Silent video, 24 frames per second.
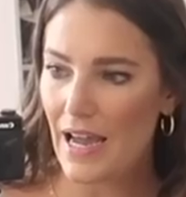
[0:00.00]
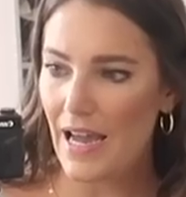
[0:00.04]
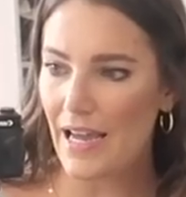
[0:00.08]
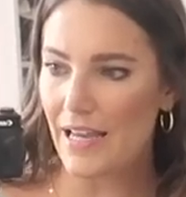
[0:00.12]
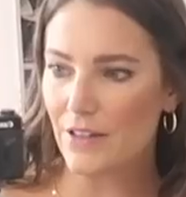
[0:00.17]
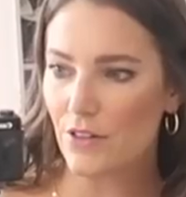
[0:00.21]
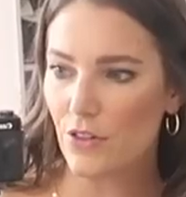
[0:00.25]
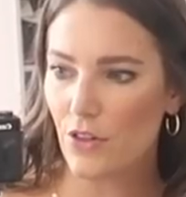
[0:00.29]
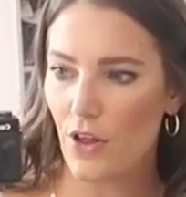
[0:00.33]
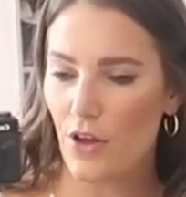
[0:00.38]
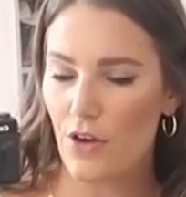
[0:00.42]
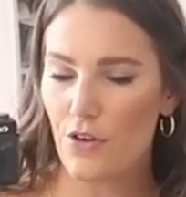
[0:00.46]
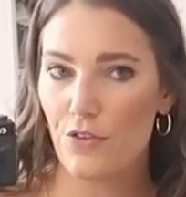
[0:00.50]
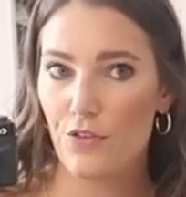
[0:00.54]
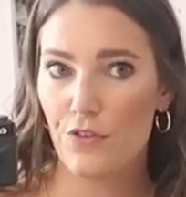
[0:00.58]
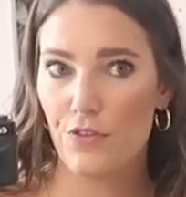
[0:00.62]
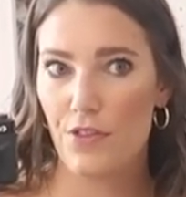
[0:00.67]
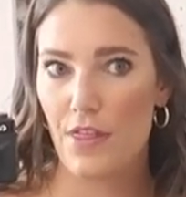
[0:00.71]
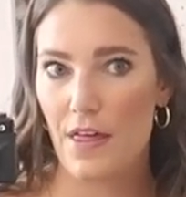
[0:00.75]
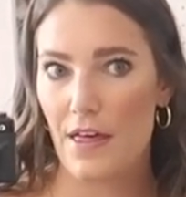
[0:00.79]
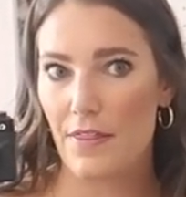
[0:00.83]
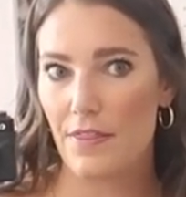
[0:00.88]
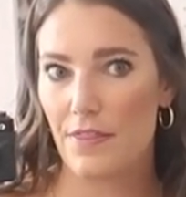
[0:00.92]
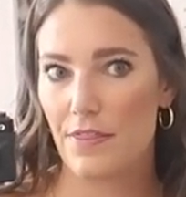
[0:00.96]
I love
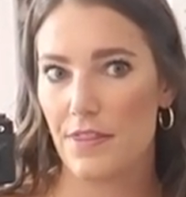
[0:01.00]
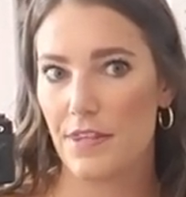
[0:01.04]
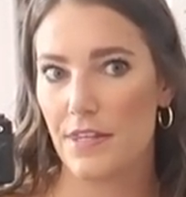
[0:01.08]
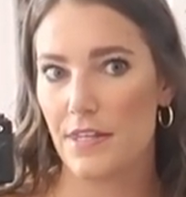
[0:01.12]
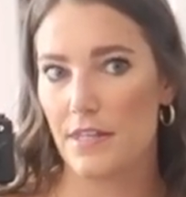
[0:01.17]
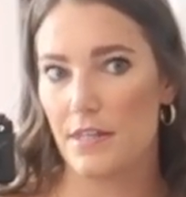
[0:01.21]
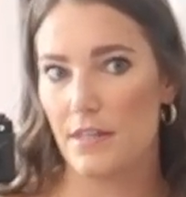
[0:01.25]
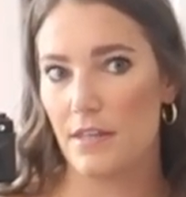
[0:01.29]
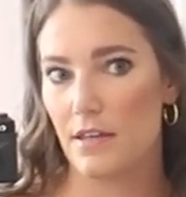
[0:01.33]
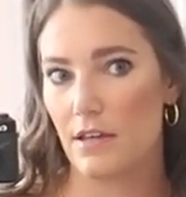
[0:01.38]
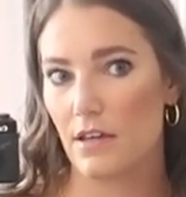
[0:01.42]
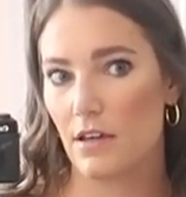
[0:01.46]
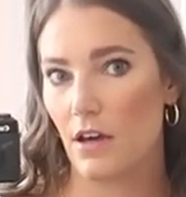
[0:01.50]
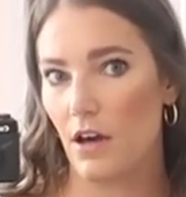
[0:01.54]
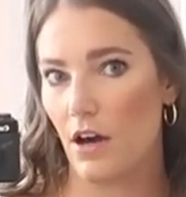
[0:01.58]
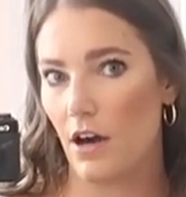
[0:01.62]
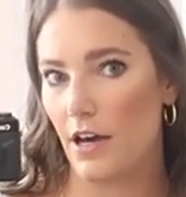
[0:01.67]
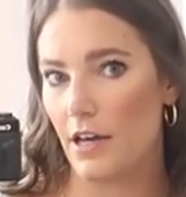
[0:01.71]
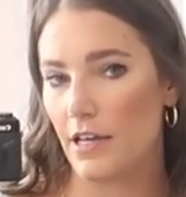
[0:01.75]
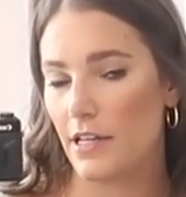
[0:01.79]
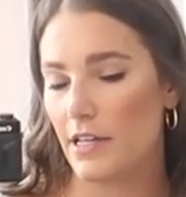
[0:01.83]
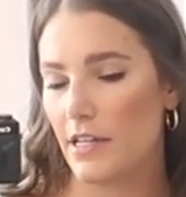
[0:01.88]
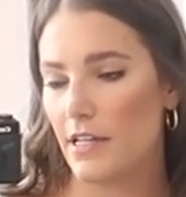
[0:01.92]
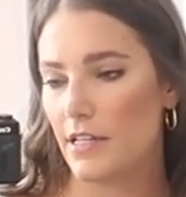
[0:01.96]
that the
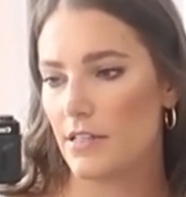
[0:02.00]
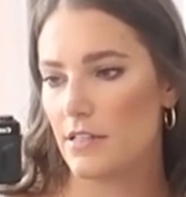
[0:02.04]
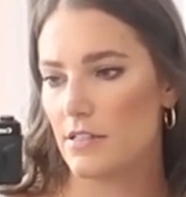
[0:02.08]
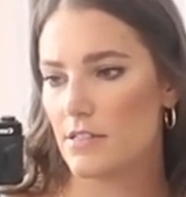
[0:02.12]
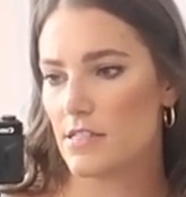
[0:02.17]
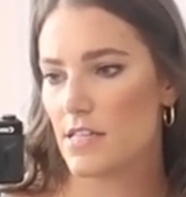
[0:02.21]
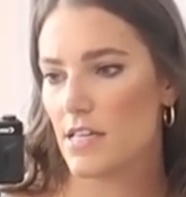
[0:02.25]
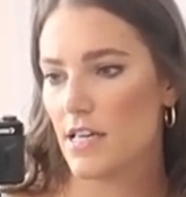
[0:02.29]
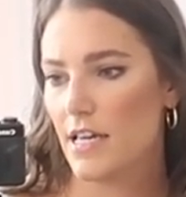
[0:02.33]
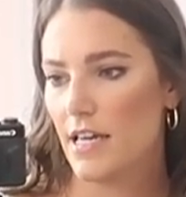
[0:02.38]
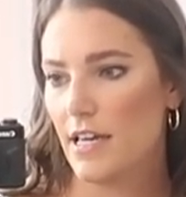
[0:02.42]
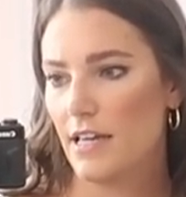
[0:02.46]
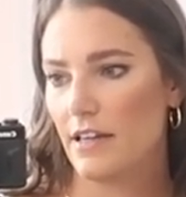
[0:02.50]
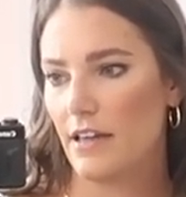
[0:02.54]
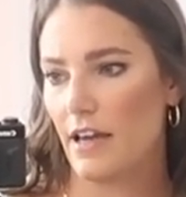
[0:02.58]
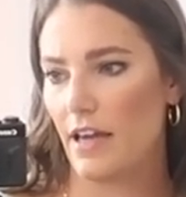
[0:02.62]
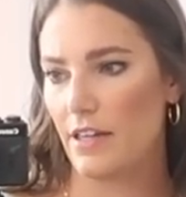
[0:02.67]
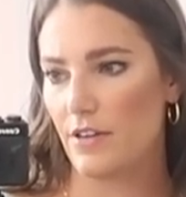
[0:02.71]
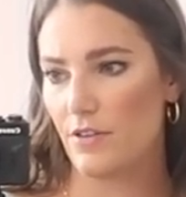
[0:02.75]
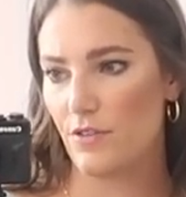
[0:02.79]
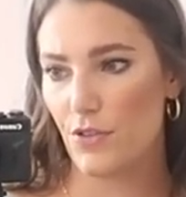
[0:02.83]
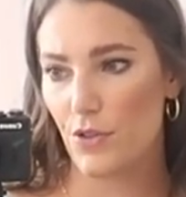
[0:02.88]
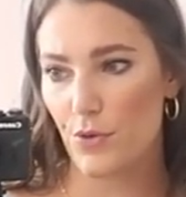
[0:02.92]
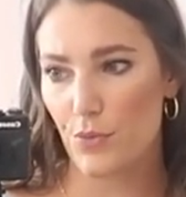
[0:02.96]
cut is
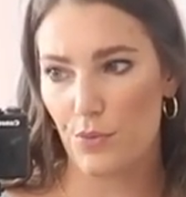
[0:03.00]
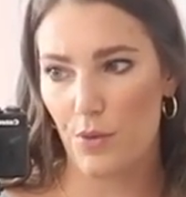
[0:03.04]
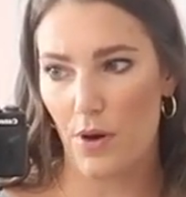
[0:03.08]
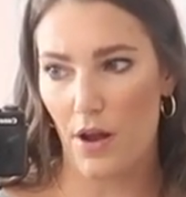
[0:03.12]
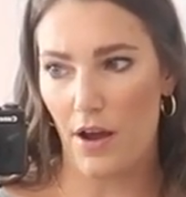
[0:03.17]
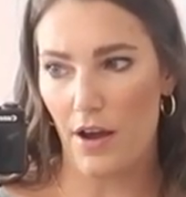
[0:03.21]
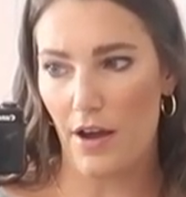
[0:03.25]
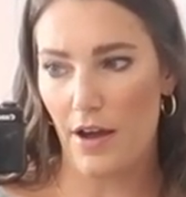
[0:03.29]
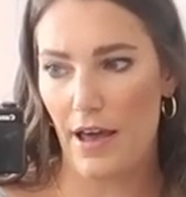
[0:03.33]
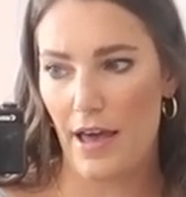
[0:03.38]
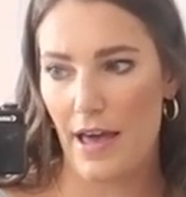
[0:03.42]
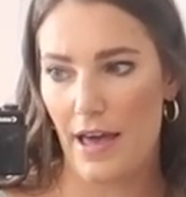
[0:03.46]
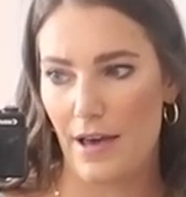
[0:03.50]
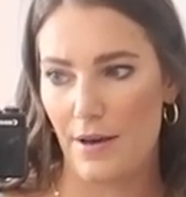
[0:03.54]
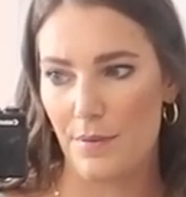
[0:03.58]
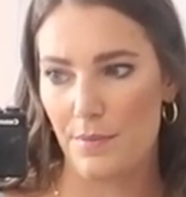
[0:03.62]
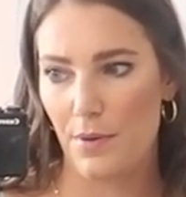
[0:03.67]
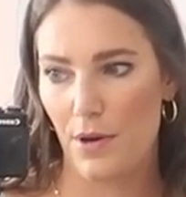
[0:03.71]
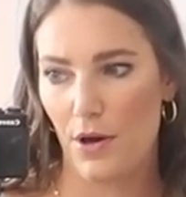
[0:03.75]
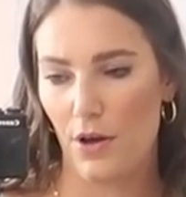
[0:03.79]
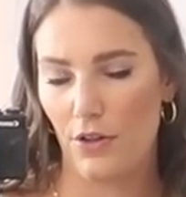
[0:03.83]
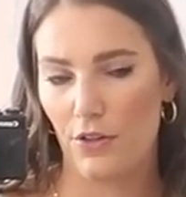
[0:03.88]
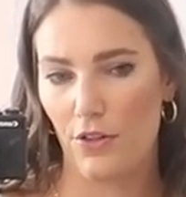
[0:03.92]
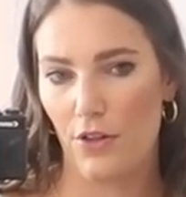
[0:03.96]
kind of the raw
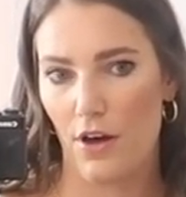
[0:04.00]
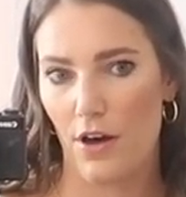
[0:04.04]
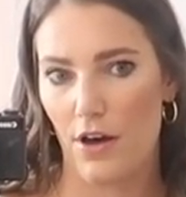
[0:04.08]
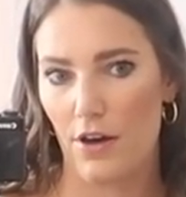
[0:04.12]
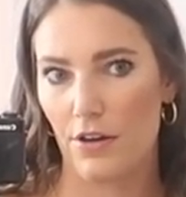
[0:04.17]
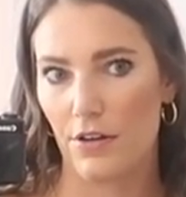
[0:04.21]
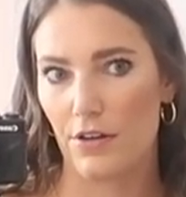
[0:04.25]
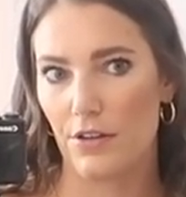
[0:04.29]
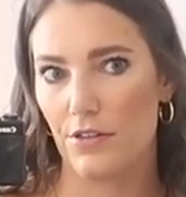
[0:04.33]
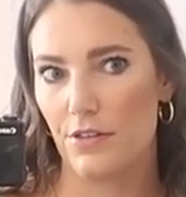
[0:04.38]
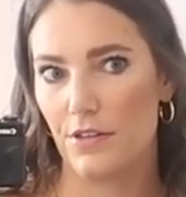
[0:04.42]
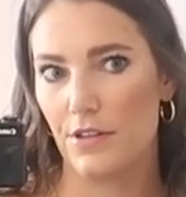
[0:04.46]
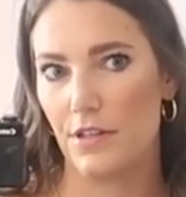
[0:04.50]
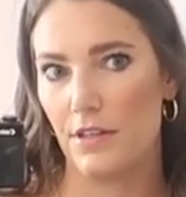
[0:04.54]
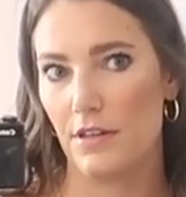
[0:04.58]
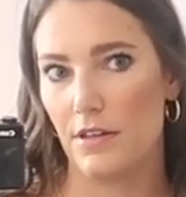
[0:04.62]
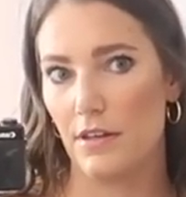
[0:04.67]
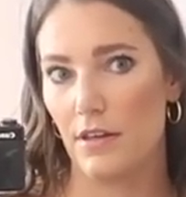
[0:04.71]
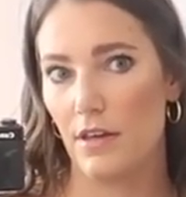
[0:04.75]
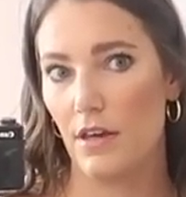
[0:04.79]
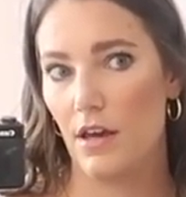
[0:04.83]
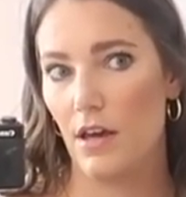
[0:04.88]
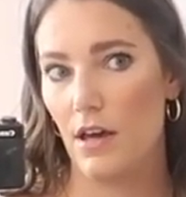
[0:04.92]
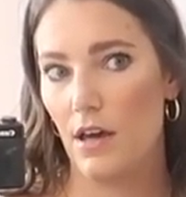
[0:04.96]
hem along
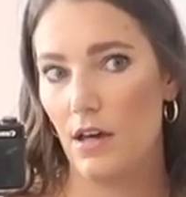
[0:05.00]
the